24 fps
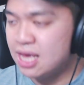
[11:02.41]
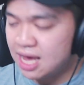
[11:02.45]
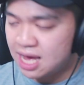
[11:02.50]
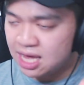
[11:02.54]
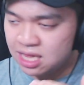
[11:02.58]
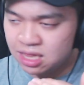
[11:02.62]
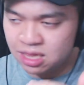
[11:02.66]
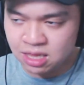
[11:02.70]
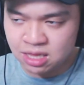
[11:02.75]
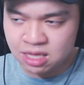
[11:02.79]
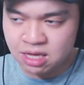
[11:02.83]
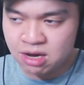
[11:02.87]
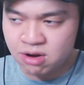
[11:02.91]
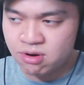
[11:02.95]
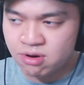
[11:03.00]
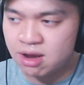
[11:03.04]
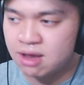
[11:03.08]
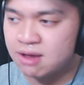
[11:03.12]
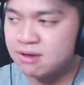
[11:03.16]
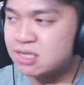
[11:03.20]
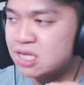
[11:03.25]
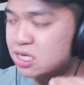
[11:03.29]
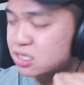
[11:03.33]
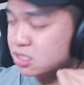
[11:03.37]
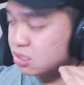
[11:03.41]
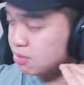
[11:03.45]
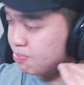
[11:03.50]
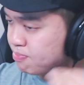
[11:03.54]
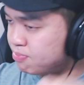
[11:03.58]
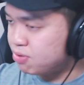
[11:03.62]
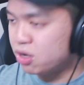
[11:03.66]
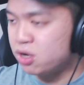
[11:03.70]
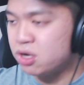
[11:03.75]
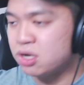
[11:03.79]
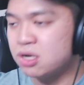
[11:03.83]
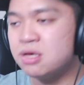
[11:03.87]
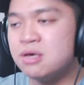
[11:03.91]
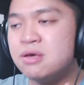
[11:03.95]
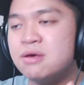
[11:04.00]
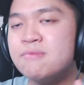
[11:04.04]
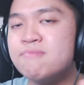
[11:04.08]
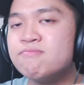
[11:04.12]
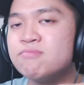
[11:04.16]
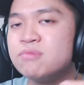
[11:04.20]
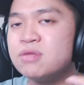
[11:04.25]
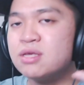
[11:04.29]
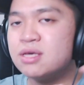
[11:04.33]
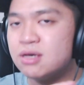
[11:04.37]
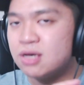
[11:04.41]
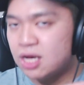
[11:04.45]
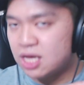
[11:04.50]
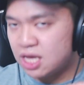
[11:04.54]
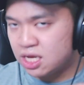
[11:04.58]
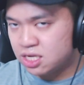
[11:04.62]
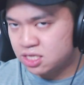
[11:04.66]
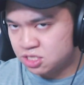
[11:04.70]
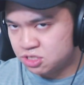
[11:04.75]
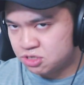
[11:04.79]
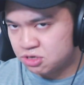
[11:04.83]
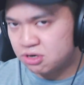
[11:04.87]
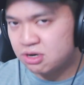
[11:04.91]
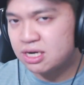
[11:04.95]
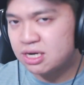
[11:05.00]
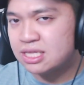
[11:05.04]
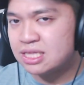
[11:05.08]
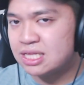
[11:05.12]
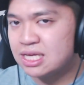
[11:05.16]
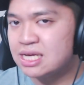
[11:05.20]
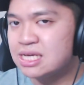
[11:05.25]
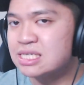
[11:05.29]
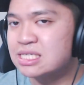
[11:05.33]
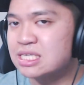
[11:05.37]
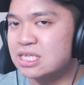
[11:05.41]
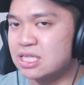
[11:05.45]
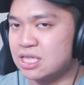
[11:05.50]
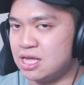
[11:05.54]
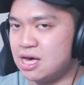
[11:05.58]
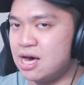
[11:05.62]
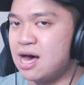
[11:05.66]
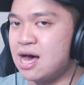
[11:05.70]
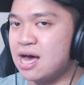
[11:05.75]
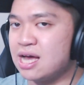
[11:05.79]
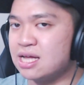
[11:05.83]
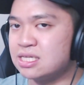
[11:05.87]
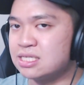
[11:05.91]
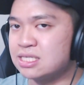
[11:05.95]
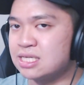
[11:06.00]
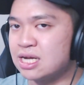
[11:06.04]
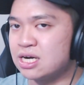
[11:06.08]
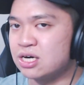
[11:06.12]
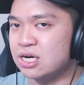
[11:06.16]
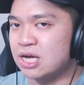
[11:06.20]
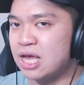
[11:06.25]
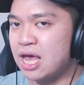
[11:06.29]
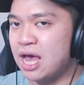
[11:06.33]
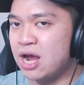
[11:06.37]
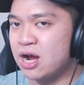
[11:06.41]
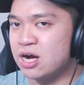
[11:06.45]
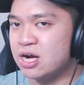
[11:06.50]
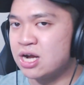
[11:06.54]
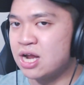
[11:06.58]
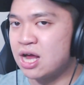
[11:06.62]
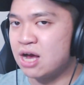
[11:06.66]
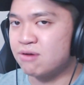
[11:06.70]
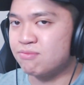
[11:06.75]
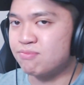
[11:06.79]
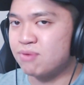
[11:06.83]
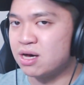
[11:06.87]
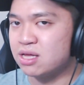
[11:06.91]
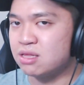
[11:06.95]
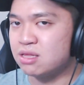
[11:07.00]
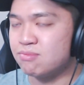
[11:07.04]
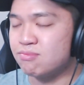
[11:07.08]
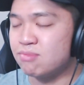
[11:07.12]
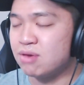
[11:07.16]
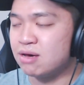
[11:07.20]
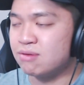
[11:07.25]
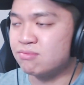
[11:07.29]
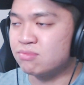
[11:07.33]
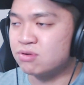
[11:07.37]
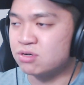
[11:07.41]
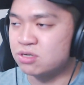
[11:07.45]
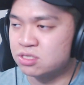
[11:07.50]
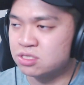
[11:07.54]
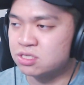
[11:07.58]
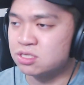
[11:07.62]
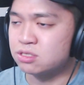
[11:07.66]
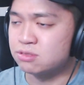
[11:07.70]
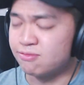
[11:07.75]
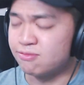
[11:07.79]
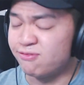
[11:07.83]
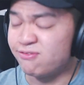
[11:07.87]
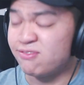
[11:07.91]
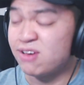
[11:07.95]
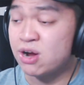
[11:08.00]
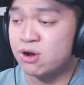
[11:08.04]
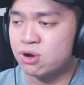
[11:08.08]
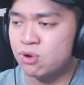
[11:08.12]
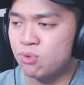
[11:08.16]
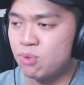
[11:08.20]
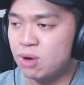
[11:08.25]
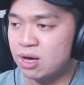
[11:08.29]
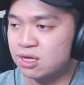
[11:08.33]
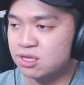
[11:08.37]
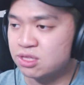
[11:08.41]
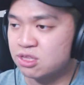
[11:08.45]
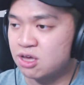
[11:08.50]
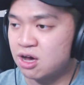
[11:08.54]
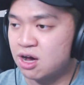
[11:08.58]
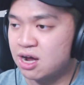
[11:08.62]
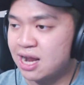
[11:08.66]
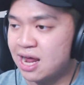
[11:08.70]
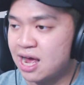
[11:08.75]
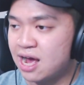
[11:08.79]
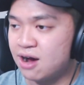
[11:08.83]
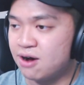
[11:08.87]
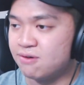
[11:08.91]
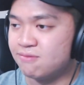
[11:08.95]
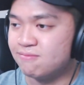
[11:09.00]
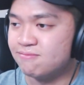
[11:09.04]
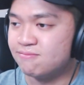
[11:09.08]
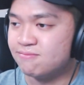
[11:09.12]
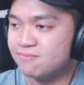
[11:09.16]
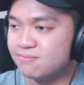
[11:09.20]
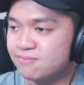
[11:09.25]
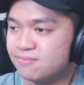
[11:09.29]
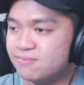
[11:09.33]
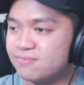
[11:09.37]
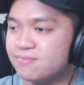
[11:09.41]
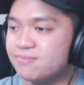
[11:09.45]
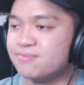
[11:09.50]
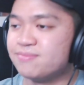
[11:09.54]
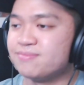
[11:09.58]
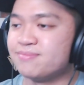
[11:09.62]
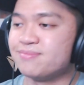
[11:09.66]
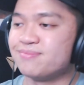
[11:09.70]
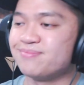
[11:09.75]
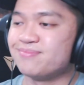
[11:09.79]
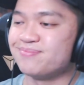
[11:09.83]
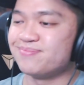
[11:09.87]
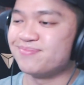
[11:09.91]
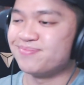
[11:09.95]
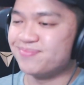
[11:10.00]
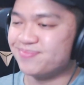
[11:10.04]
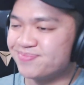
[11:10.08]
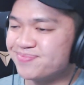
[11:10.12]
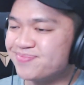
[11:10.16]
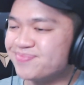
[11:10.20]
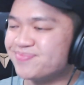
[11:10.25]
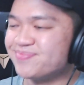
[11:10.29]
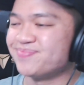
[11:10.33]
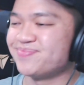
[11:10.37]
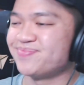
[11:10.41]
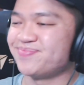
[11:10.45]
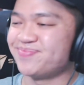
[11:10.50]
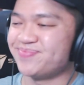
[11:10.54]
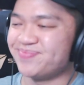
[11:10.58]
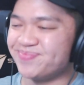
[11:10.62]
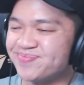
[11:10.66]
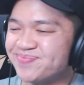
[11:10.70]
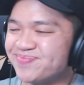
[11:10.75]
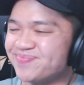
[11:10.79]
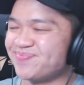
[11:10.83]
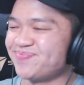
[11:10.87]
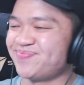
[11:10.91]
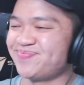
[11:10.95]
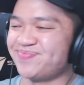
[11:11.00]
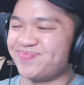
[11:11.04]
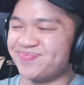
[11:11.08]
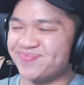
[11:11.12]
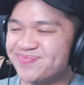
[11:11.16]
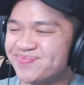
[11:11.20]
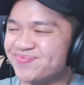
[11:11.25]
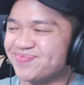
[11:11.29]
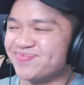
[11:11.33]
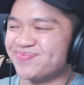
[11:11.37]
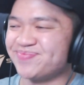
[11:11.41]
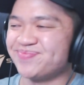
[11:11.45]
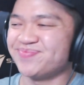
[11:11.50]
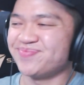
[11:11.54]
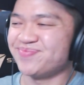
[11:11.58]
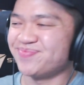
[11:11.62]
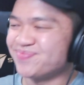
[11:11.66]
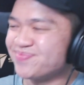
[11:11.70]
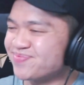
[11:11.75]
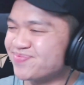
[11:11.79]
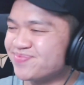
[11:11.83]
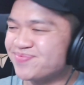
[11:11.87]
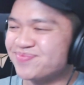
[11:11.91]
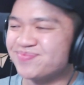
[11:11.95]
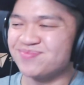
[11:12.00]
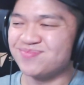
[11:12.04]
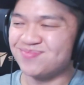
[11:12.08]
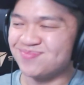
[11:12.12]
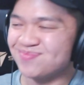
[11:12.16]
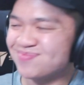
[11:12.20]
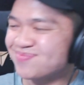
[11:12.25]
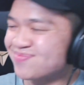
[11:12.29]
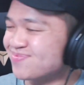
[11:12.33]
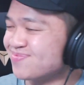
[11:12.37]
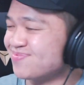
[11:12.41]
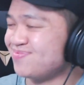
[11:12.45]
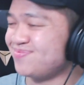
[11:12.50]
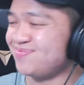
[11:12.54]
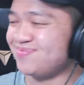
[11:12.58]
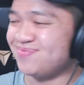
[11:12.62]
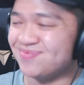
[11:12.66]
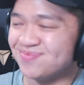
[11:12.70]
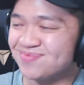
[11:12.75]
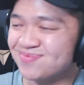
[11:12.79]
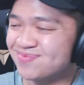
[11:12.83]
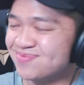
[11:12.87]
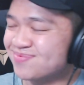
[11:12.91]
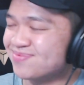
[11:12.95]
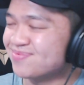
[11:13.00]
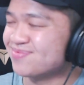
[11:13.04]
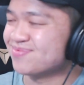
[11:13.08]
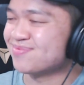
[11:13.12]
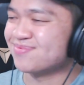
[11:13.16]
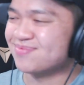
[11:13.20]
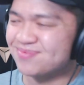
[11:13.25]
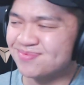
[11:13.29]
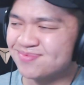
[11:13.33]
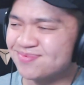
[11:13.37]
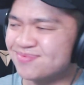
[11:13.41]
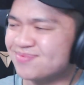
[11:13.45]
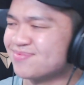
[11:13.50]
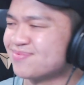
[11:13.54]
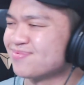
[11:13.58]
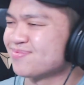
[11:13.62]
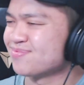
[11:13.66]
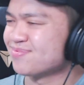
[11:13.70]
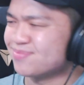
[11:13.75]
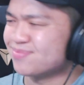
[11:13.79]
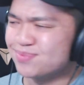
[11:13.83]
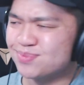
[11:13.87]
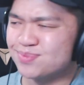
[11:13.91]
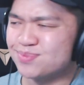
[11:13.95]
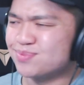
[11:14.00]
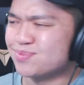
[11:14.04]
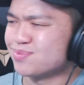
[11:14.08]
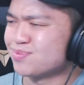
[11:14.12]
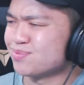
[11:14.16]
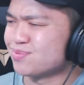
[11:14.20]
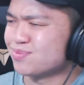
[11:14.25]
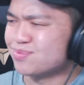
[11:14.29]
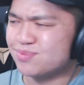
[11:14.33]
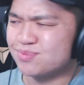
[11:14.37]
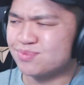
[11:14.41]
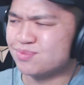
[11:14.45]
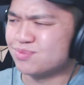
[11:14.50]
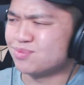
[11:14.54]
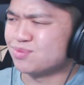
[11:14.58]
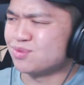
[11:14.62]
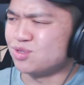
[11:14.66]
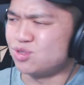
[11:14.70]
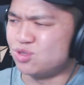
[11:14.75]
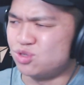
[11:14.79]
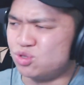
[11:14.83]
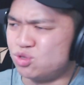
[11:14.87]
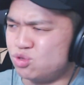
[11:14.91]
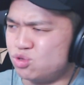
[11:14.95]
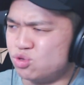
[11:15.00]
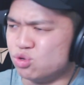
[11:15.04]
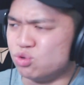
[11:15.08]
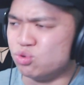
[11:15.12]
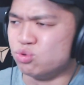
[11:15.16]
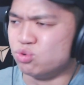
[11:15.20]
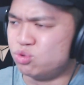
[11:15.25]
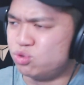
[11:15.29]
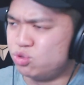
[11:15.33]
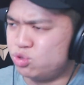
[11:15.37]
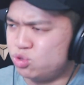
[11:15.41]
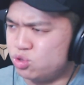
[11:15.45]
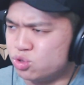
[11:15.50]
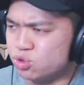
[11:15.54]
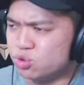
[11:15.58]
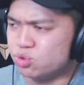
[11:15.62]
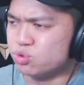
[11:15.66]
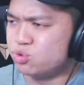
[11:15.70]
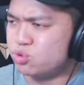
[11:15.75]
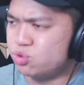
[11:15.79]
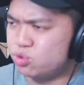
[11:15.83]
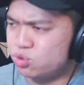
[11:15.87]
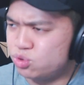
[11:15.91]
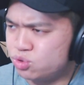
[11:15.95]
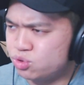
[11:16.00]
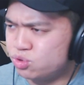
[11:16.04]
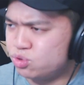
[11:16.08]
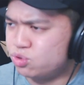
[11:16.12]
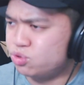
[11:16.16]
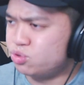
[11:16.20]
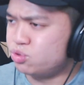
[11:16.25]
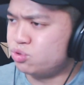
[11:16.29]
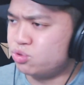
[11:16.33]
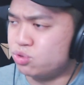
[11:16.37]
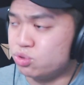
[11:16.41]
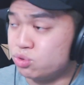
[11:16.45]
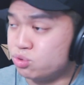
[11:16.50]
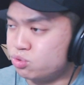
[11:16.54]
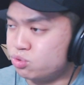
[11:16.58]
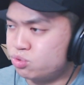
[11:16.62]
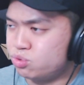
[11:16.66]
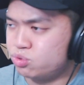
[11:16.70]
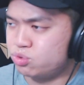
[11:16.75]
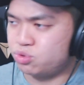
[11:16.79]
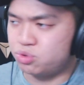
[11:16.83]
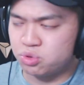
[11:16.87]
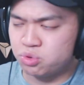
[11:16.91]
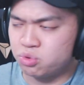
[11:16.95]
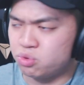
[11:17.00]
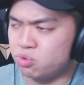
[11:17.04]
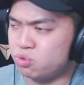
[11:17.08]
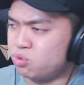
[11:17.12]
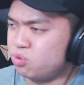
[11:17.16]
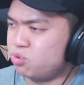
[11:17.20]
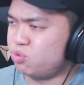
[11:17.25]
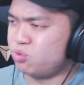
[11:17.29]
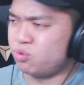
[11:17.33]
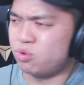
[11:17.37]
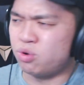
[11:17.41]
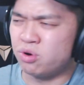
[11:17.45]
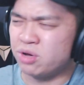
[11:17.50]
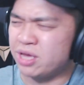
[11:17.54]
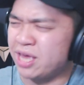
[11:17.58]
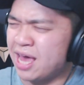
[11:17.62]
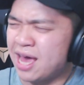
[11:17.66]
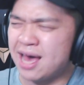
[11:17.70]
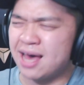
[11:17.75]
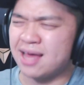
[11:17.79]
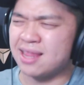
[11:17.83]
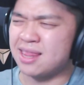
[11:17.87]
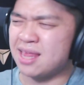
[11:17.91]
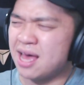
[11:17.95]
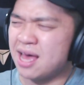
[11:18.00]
and layering that's put during these lines that are carried out by the members is very well thought out. Oh yeah,